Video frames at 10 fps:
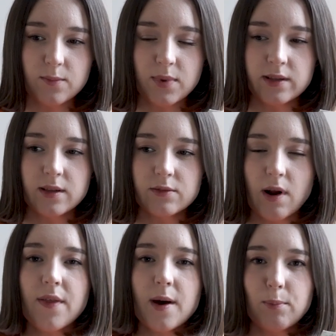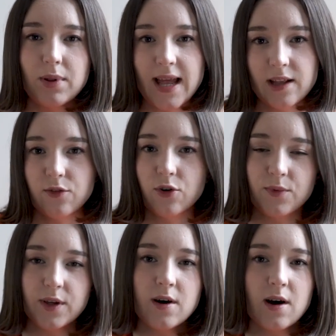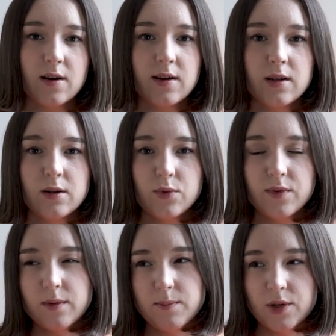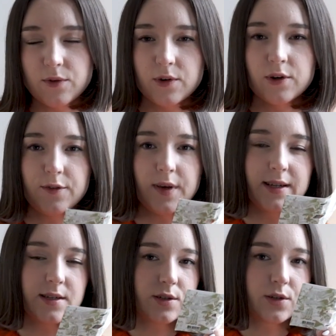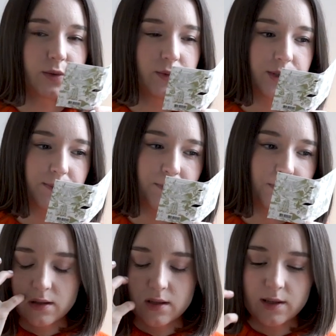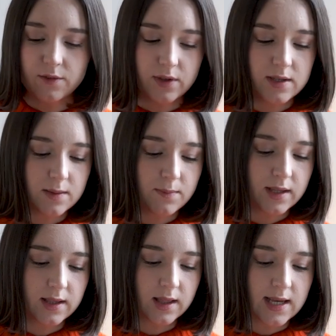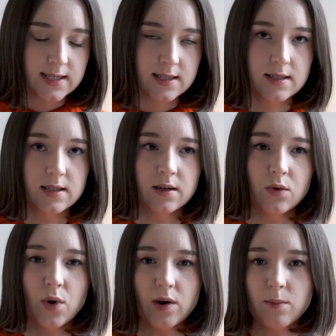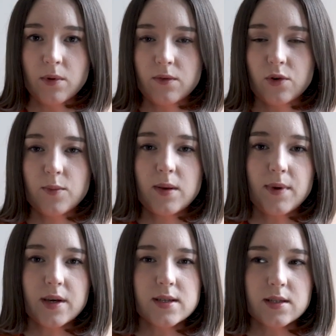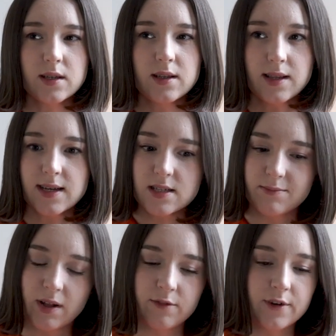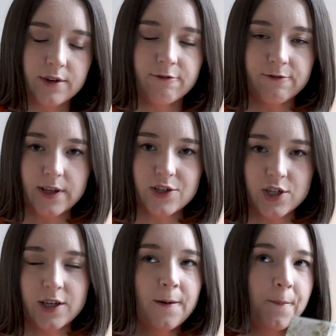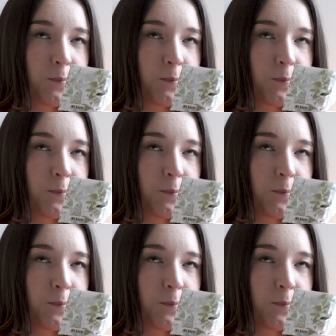but rather a plant from the garden with a bit of earthy undertones. It feels a bit less wearable for me because it does smell very veggie.